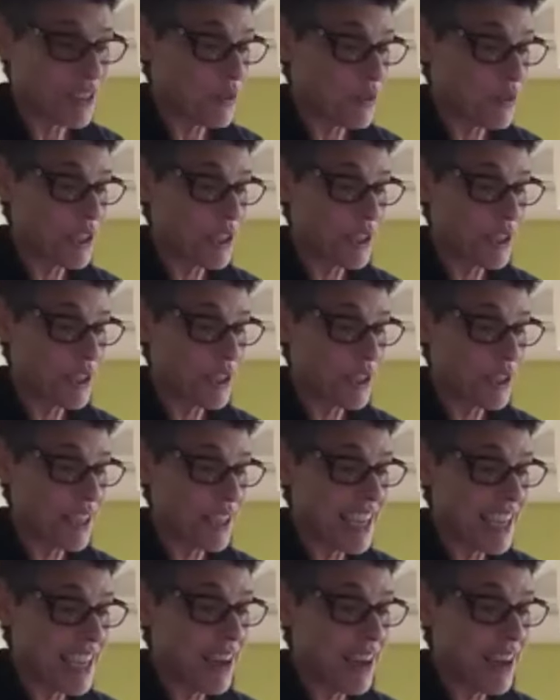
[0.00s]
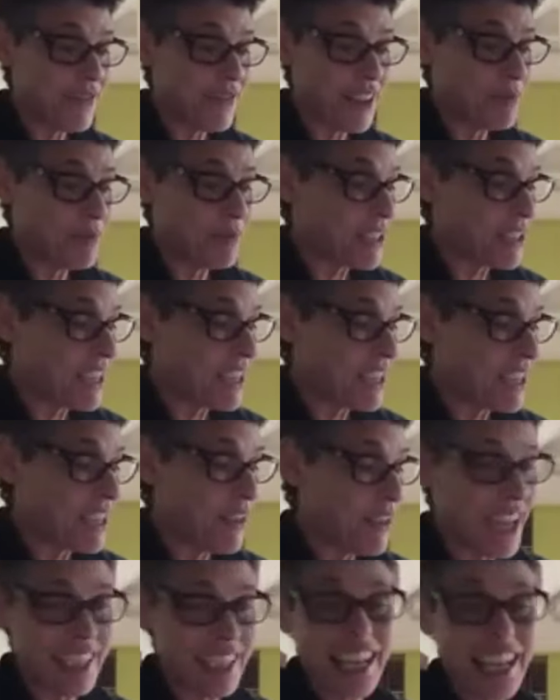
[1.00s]
other. It's tough. It was
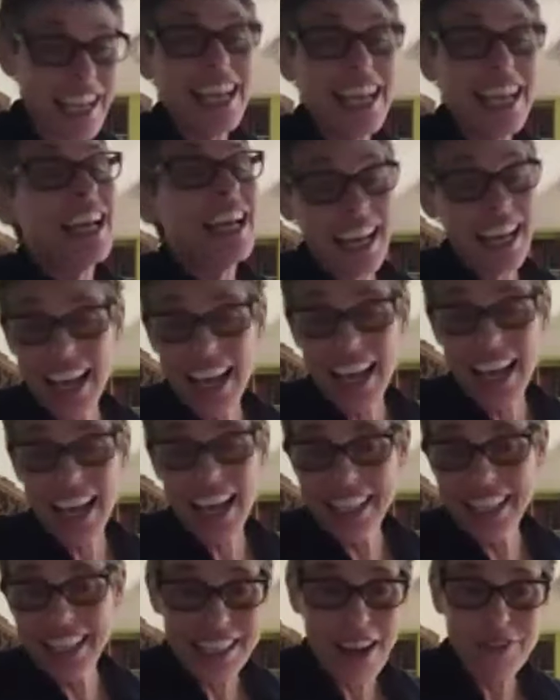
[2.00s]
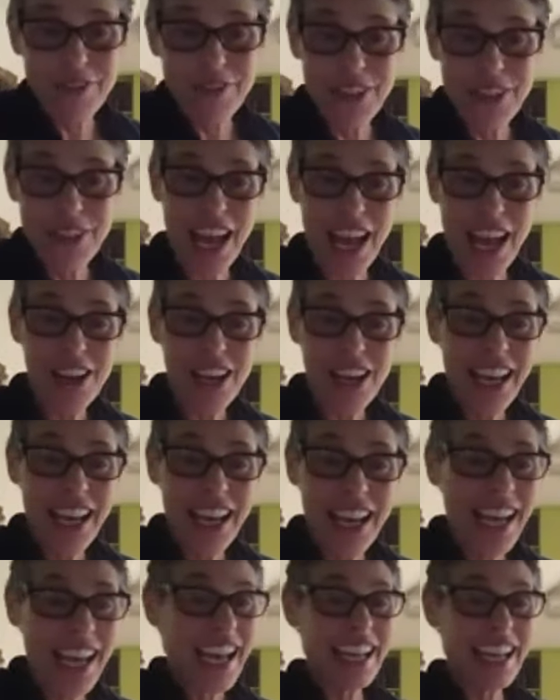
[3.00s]
tough then, and it's tough now.
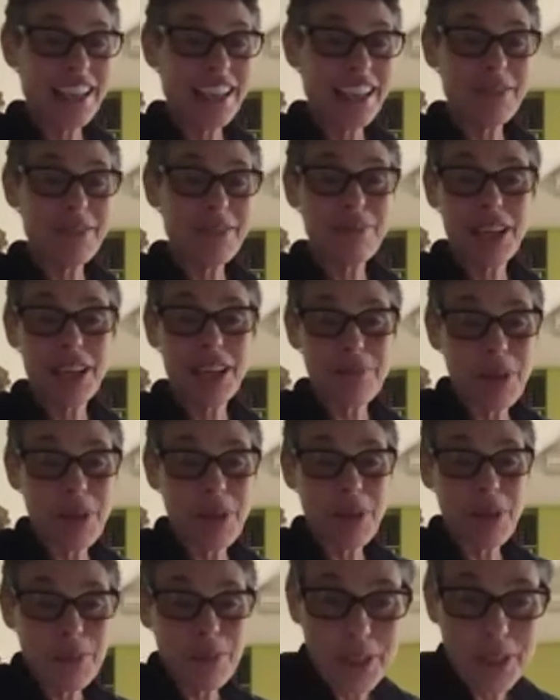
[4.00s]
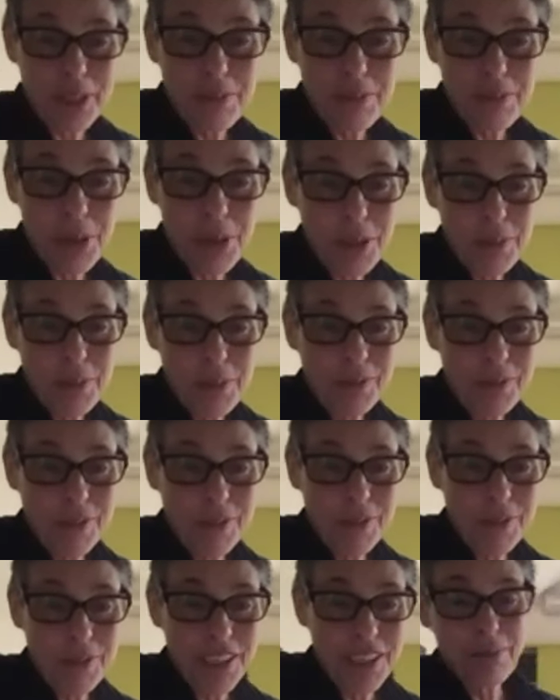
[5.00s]
And the people at the bottom
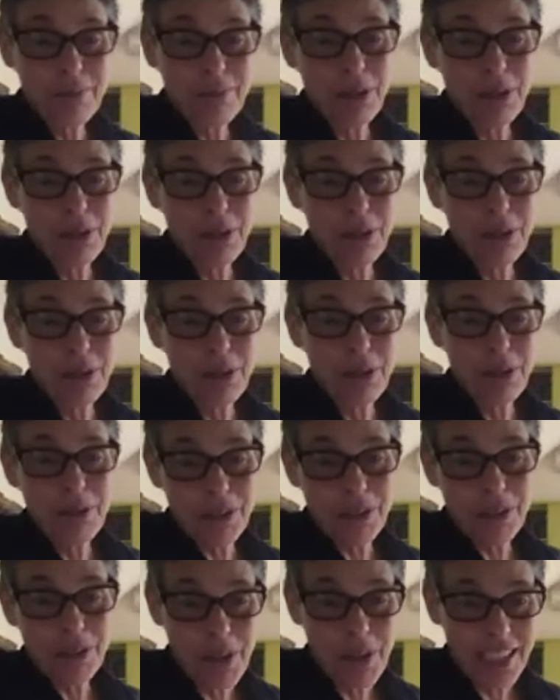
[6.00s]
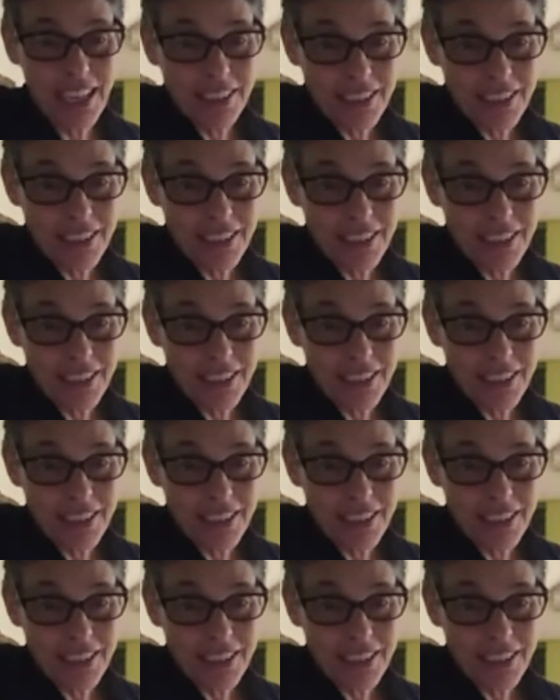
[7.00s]
of the pyramid are always the